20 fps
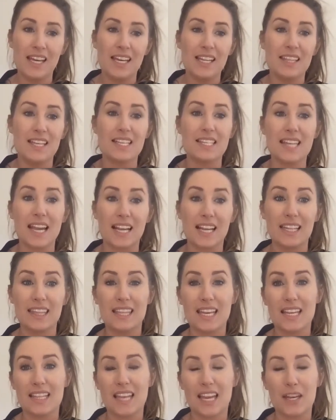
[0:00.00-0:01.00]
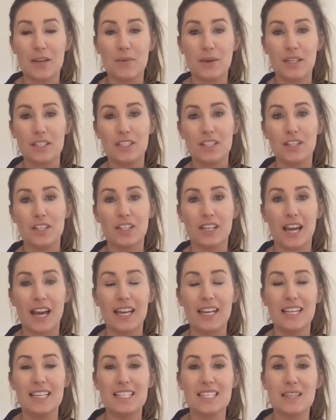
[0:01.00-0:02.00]
The second thing that you want to look
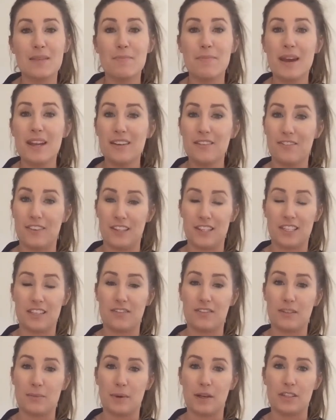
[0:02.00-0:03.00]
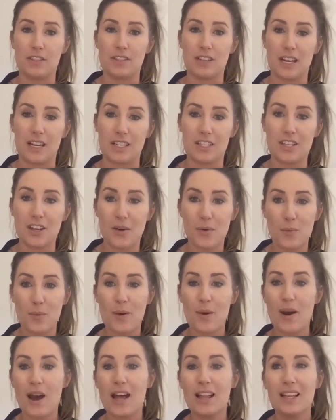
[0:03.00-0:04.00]
at is the benefits of sponsoring. So
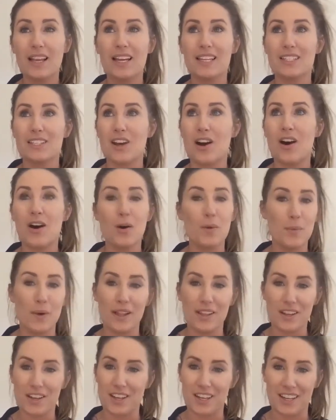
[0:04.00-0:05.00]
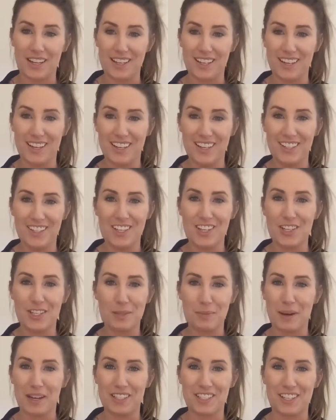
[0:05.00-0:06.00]
while it's all well and good to
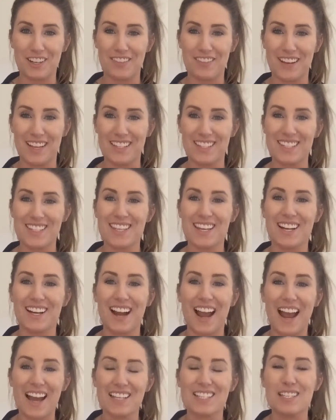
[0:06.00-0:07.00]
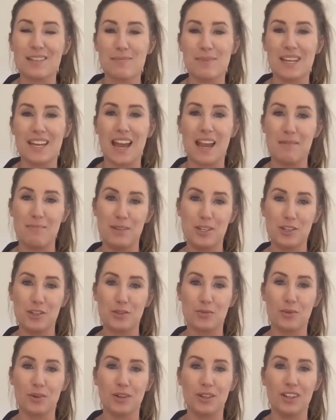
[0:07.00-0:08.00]
sponsor events, there has to be a
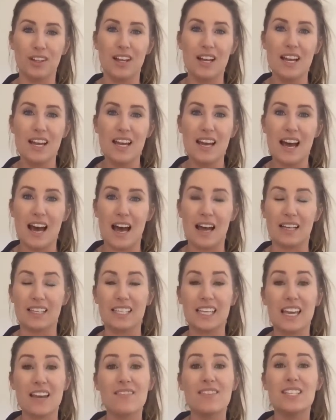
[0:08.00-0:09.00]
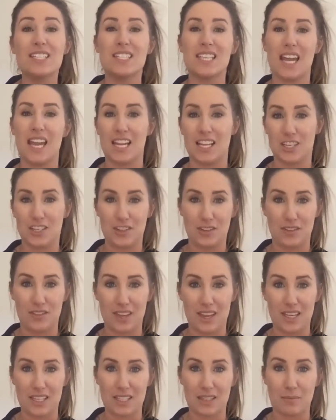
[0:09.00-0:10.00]
mutual give and take to
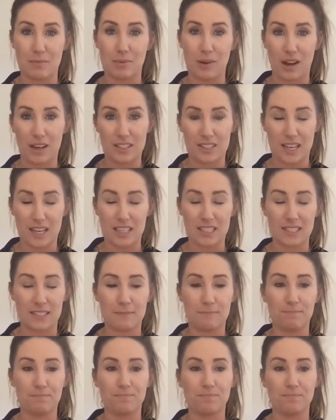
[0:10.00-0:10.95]
this process.